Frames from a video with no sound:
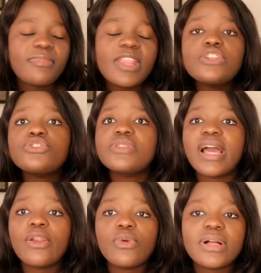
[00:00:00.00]
to
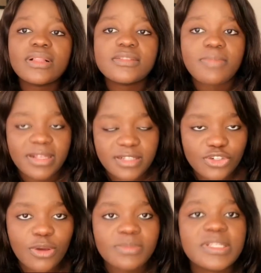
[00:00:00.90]
their local spicer
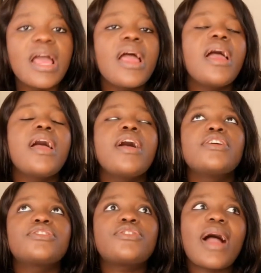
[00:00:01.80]
shops.
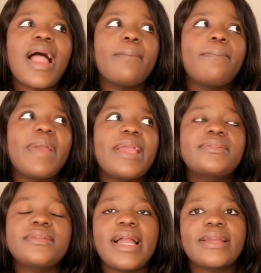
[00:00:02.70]
So I baked like